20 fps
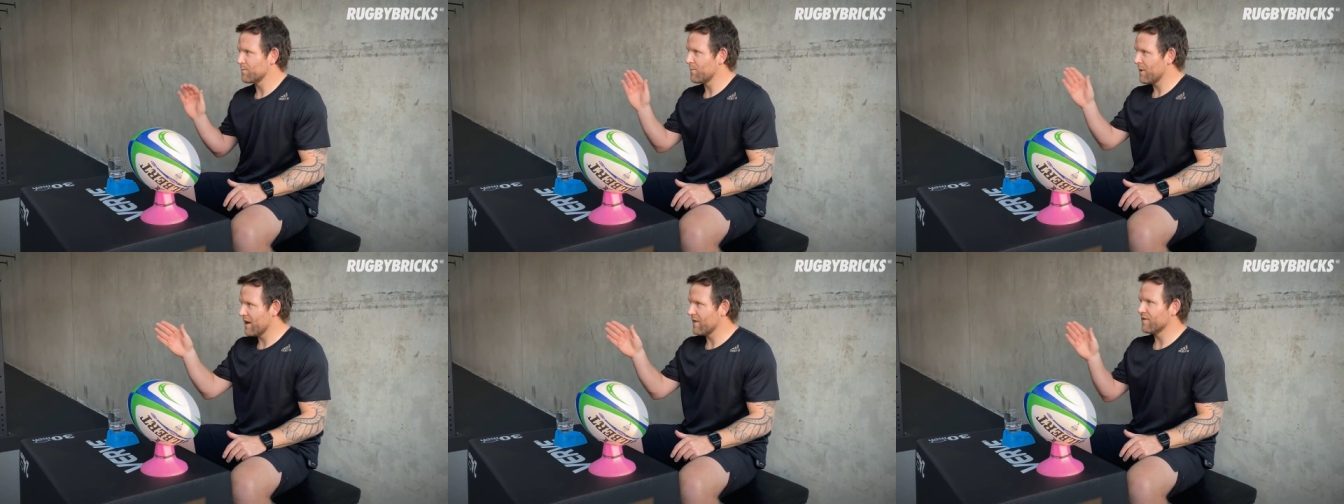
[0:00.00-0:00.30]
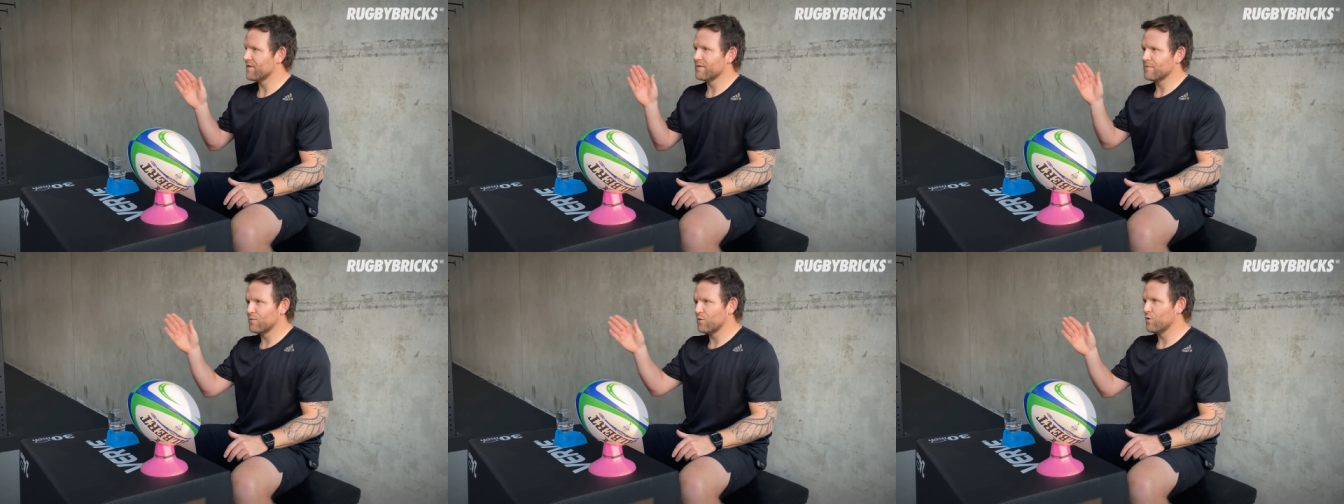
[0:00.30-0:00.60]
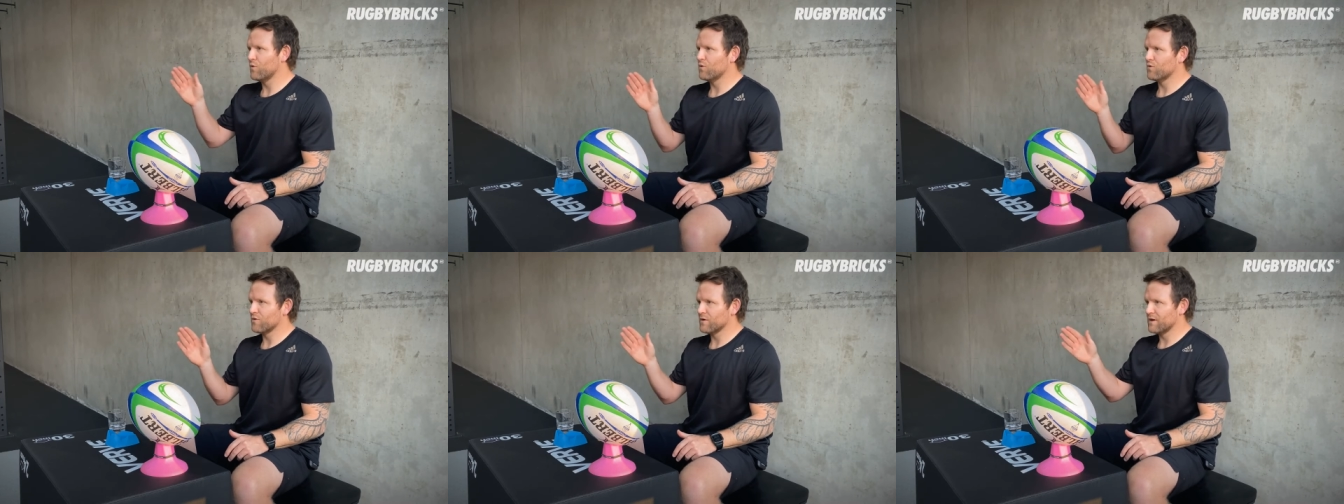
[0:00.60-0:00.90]
punt the
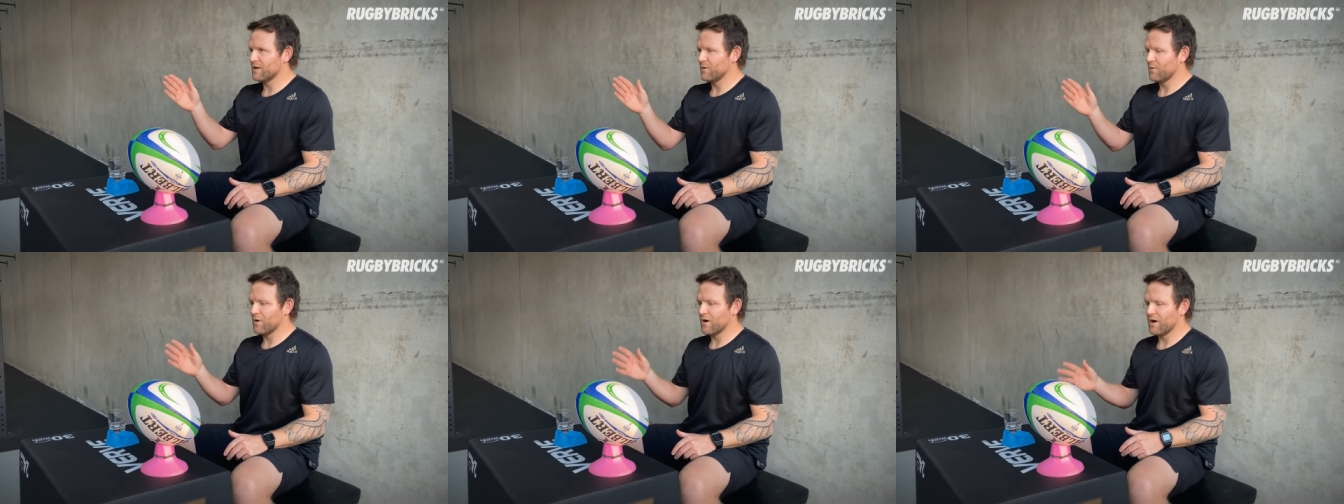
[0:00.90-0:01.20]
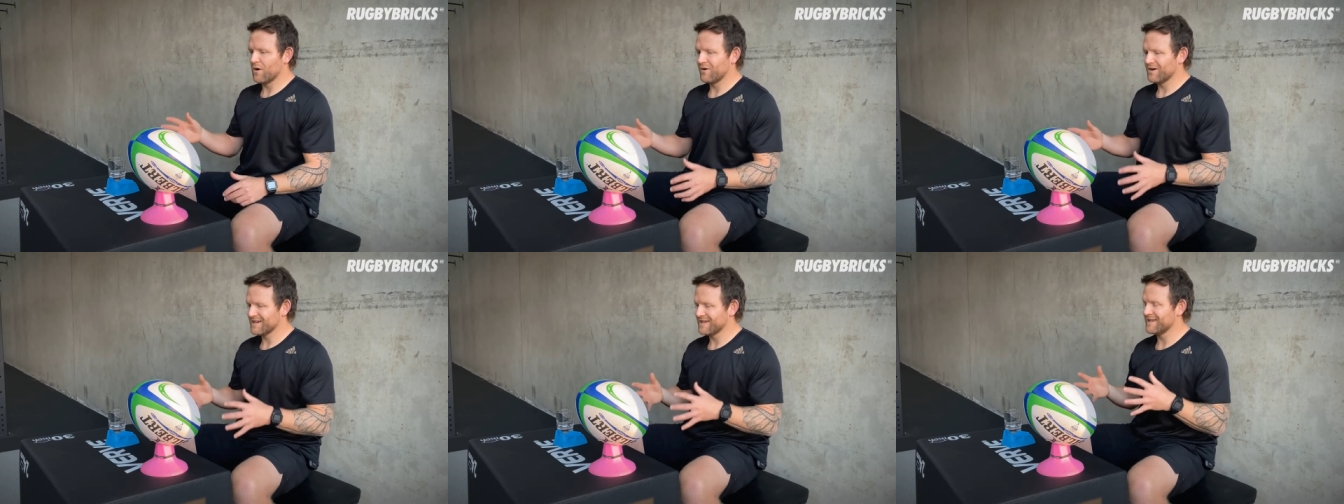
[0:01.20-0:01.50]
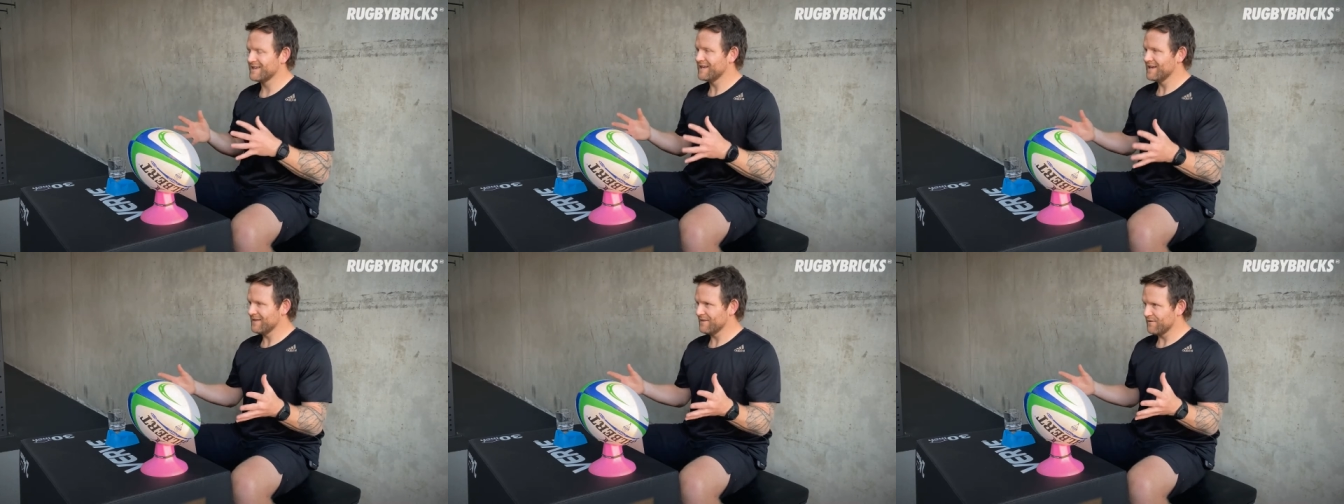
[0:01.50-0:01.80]
ball really well. I
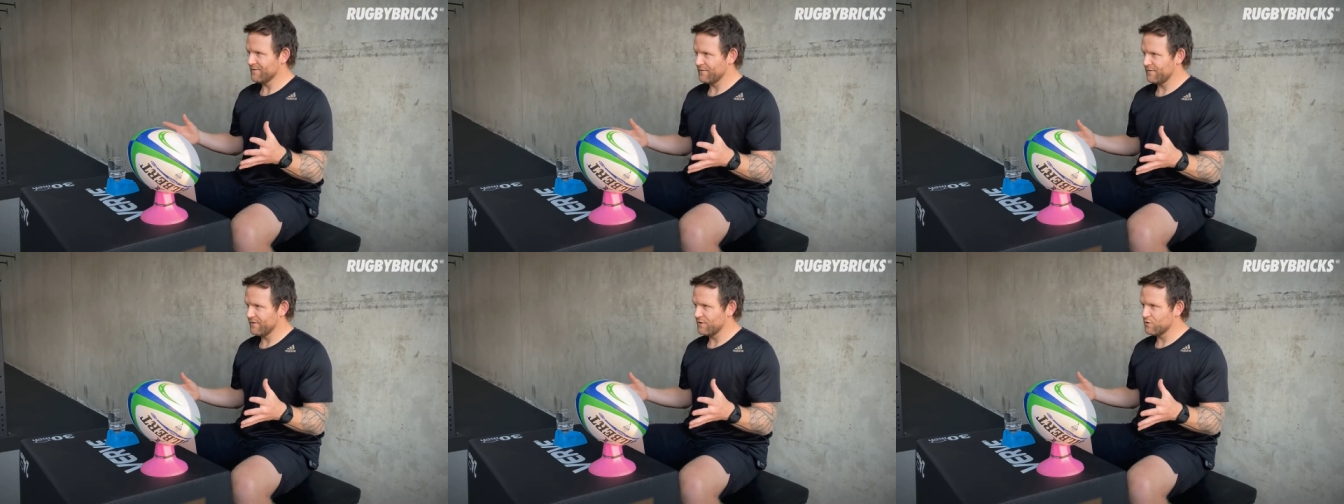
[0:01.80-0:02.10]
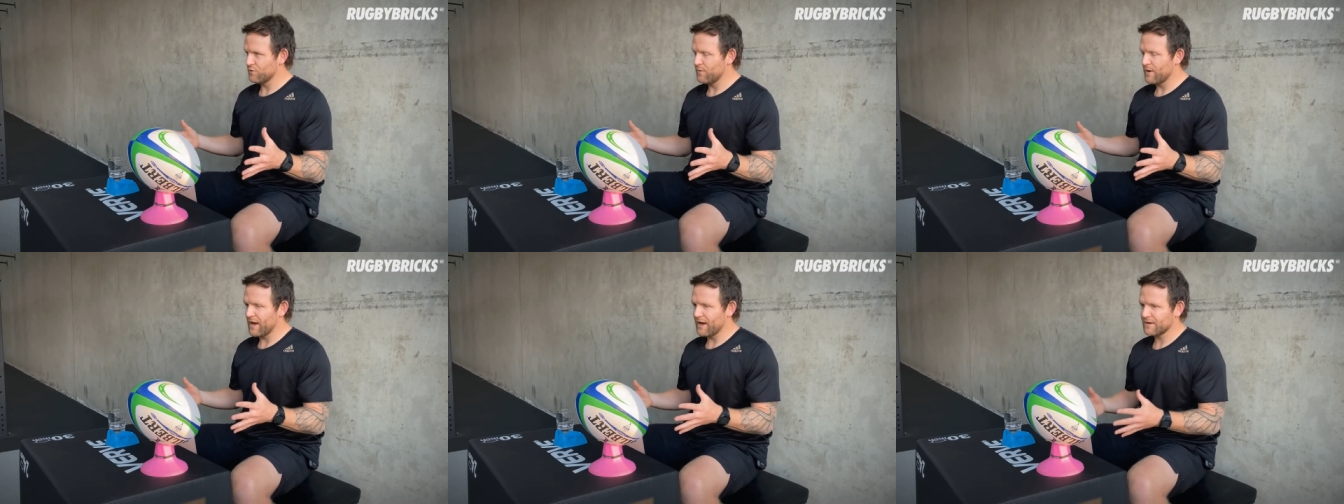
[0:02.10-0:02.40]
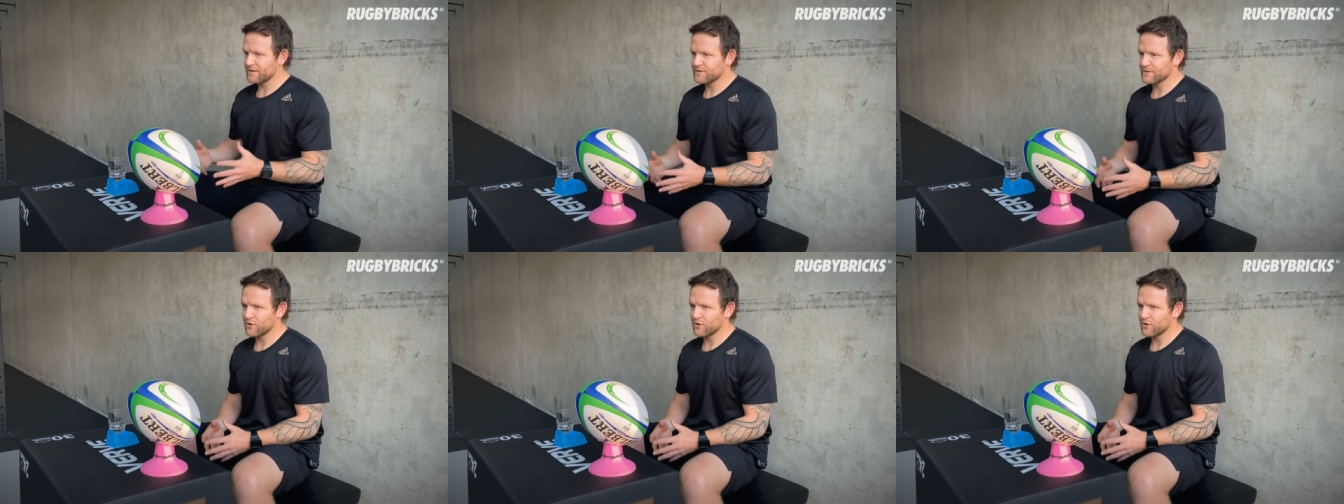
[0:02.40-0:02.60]
can get the feel back.